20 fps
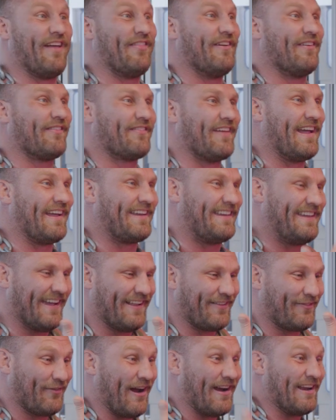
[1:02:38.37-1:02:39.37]
And there's, like,
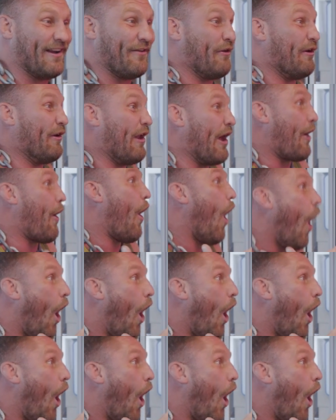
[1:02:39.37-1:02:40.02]
kids right here that are like,